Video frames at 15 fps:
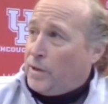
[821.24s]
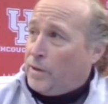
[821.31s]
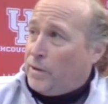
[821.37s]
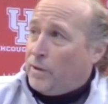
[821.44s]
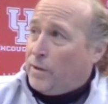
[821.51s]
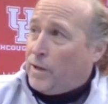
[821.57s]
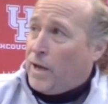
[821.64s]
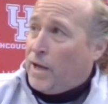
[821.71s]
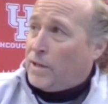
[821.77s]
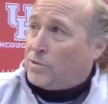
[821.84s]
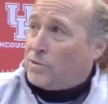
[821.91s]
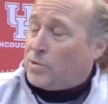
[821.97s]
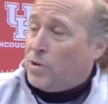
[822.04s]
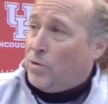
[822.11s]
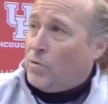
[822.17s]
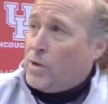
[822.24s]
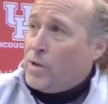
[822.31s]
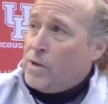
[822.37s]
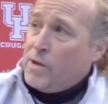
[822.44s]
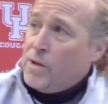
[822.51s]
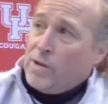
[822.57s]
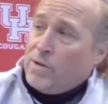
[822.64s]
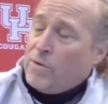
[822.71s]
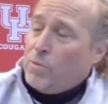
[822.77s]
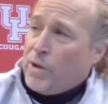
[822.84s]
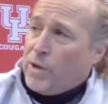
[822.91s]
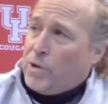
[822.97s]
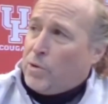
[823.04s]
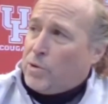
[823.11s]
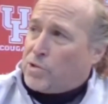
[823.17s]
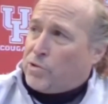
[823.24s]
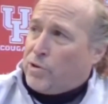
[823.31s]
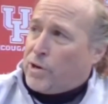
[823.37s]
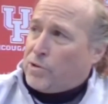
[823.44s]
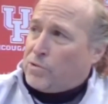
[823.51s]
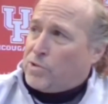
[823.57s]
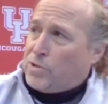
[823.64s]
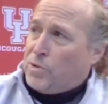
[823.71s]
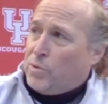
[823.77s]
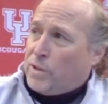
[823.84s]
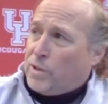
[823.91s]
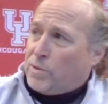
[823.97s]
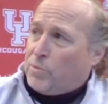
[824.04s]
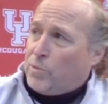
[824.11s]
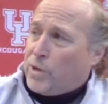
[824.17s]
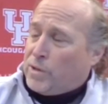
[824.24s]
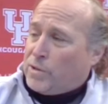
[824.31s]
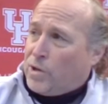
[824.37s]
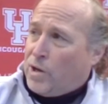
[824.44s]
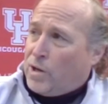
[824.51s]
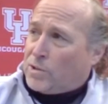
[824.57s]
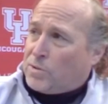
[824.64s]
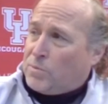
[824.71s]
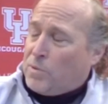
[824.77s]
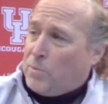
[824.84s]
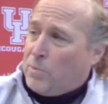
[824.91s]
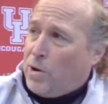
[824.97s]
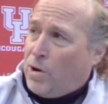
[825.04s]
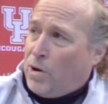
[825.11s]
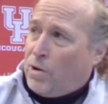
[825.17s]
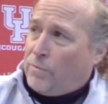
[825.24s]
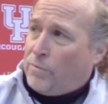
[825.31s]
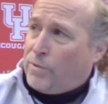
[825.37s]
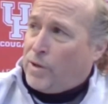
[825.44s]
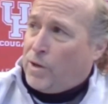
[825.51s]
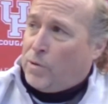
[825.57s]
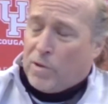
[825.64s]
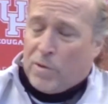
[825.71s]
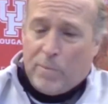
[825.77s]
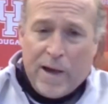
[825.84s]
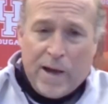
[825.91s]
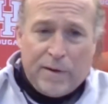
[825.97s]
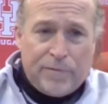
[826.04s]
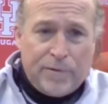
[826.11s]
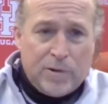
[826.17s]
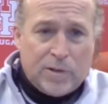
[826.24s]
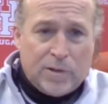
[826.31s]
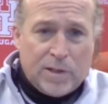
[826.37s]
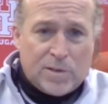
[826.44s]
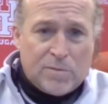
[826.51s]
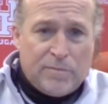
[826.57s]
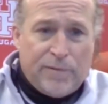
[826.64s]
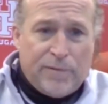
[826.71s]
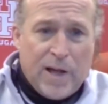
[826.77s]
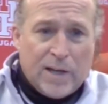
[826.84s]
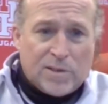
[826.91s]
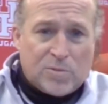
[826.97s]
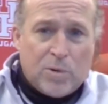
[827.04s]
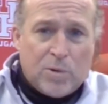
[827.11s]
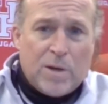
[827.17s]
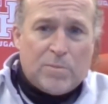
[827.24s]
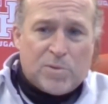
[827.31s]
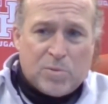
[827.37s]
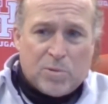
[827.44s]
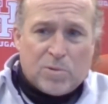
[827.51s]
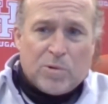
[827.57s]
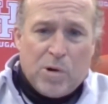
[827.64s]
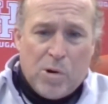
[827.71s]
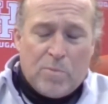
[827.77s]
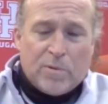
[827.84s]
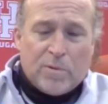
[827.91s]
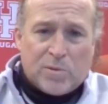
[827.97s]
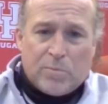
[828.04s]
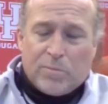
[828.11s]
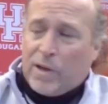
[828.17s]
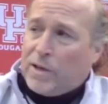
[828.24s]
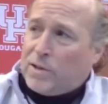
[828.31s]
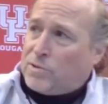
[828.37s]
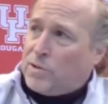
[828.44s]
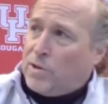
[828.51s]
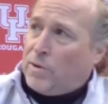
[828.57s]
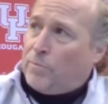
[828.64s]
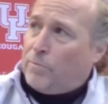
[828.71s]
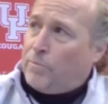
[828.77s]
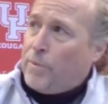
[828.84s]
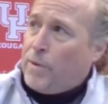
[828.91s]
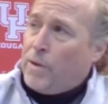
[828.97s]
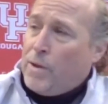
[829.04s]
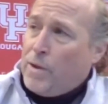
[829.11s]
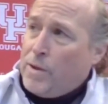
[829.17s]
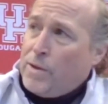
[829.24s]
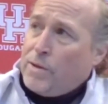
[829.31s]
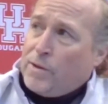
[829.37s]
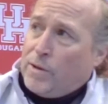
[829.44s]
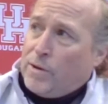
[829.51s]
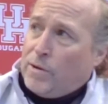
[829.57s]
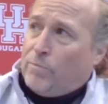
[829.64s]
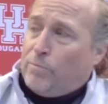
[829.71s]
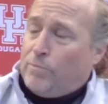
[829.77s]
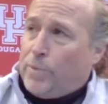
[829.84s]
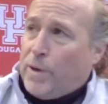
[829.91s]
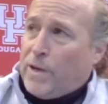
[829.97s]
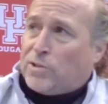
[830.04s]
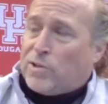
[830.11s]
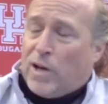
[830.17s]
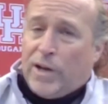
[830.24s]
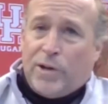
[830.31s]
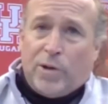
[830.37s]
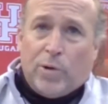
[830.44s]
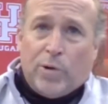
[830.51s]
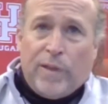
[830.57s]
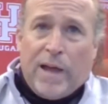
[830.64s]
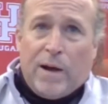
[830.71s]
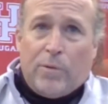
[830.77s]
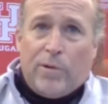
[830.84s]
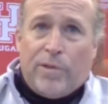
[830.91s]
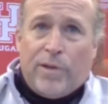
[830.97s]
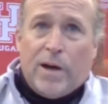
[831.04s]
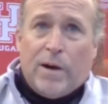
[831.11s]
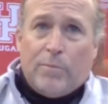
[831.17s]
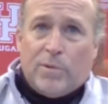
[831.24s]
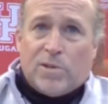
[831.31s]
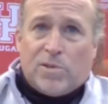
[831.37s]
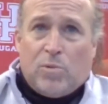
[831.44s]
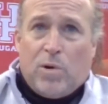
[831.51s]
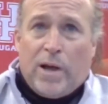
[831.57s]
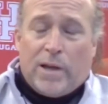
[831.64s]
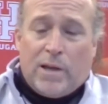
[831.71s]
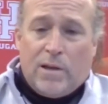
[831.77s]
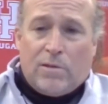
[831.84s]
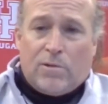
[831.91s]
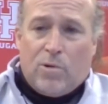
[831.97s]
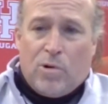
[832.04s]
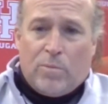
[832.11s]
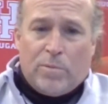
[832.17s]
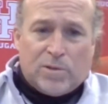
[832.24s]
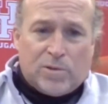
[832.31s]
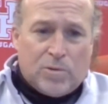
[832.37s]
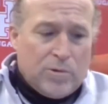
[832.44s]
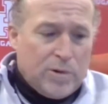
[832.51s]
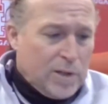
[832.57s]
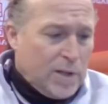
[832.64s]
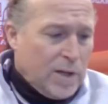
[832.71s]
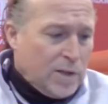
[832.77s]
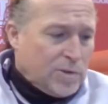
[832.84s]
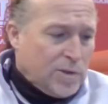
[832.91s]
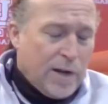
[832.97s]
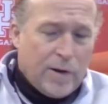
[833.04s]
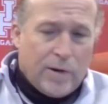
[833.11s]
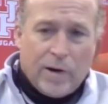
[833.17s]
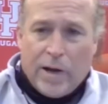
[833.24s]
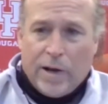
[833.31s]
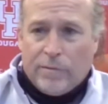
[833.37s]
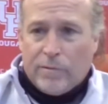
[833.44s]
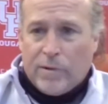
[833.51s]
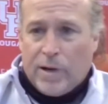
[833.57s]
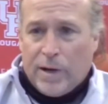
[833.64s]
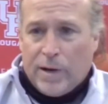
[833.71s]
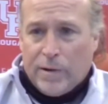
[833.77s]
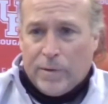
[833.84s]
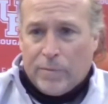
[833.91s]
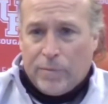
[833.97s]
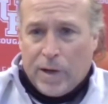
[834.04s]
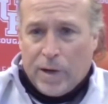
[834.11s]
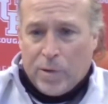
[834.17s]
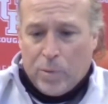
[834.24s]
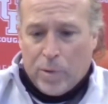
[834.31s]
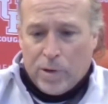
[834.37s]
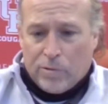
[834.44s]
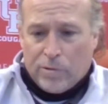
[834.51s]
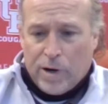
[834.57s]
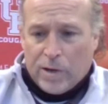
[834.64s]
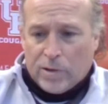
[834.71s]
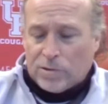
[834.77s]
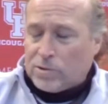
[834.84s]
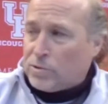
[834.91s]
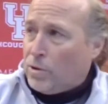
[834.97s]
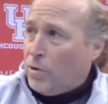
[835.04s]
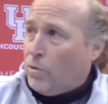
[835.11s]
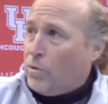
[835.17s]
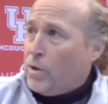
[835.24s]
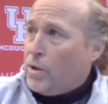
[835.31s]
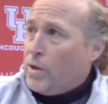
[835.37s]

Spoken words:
a lot. So we can do a trick or two with him. We can toss him the ball, you know, in the backfield on some fly sweeps, which will open some things up. You know, based on doing that with him is why Keith Corbin scored a touchdown on a wheel route. So